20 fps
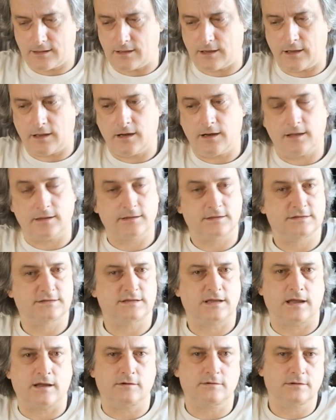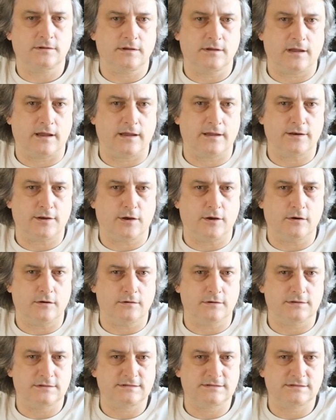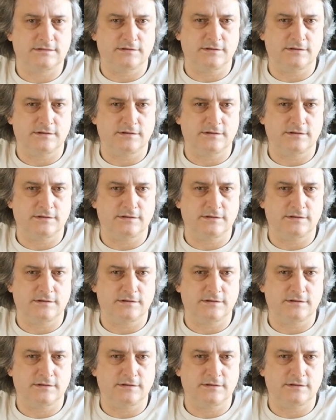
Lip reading: I like the sound. I know it's